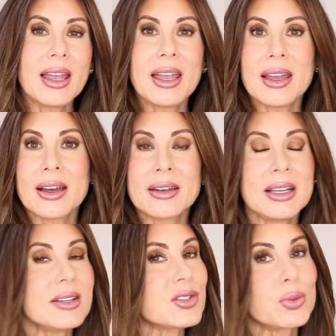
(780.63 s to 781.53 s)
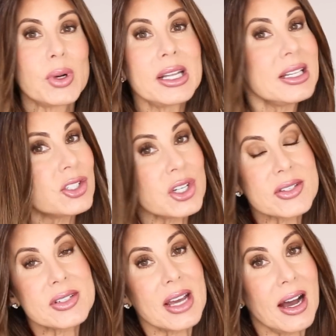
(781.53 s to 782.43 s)
And it's really
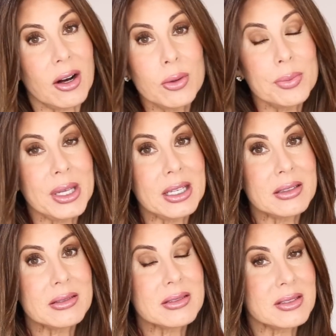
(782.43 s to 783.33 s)
just to help me